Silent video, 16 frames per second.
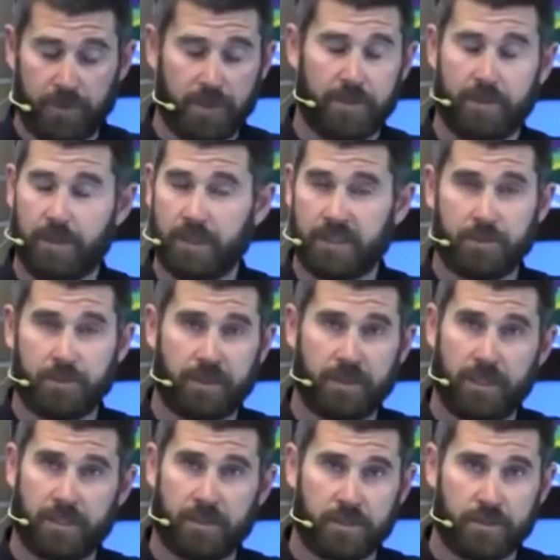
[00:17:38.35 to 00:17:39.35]
The, the
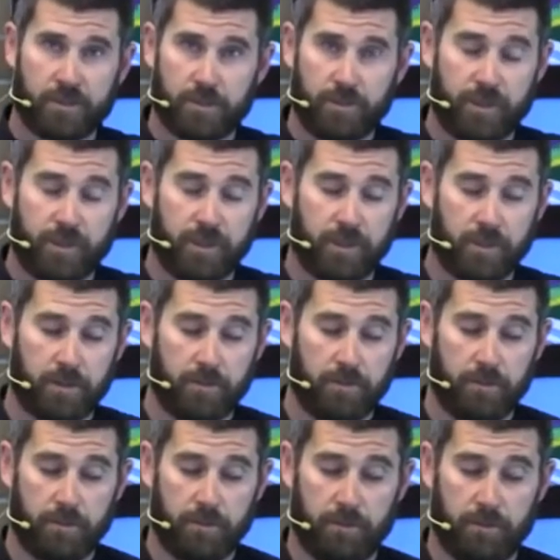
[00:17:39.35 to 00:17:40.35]
expectations are being
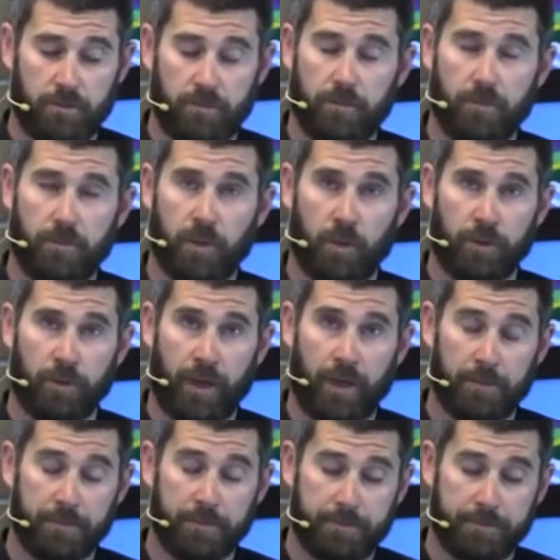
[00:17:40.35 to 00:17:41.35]
blown out.